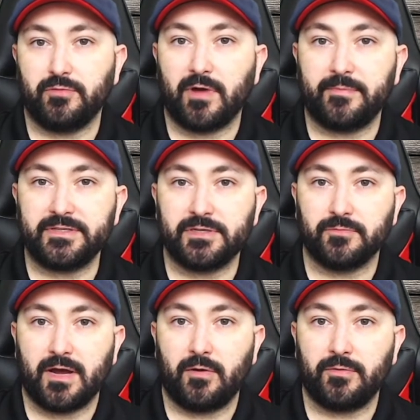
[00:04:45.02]
Remington
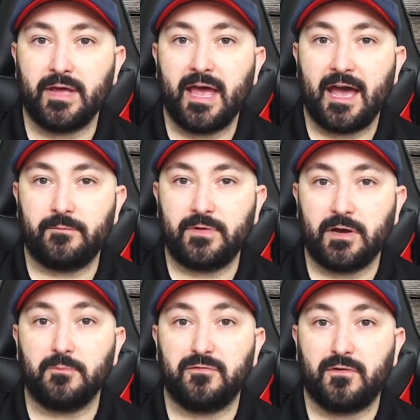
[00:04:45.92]
round have
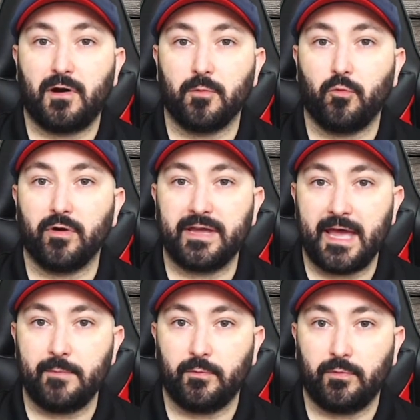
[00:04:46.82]
become far more
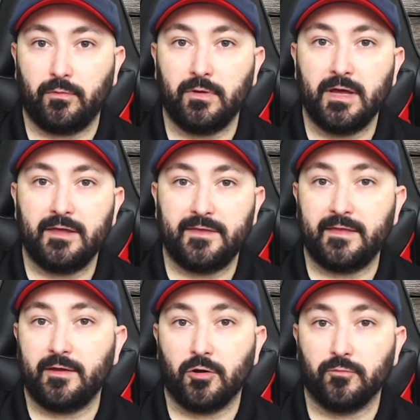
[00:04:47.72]
capable
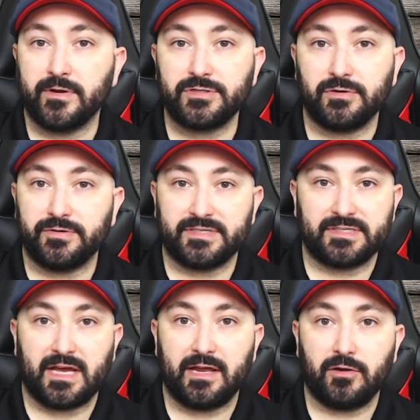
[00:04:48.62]
than their original
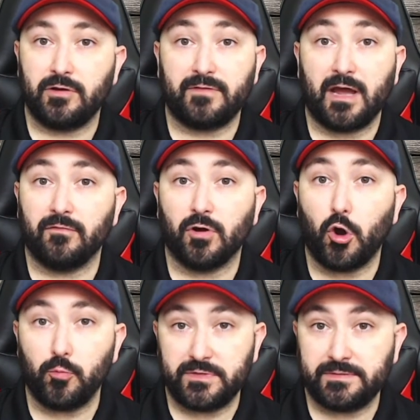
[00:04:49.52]
design could have ever
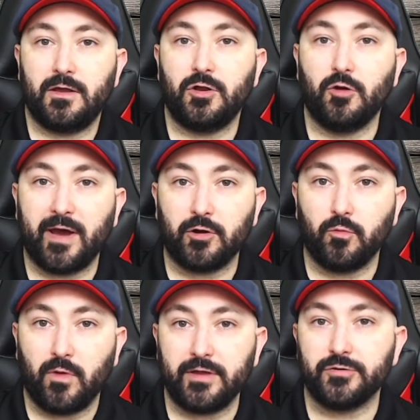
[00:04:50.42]
hoped. No matter
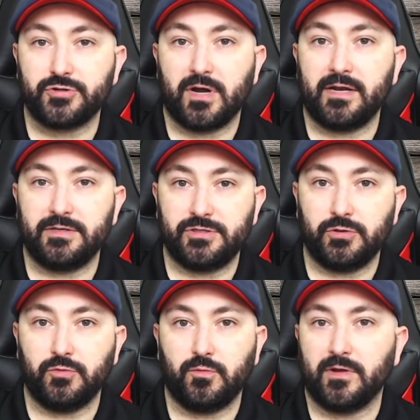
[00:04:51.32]
what you're trying to
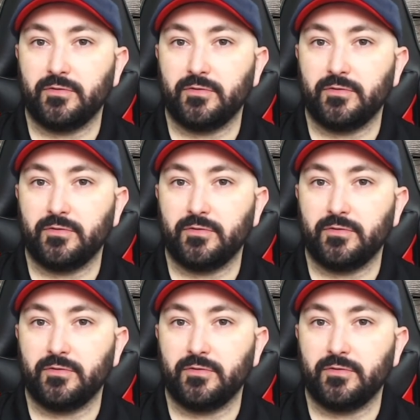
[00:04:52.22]
do, whether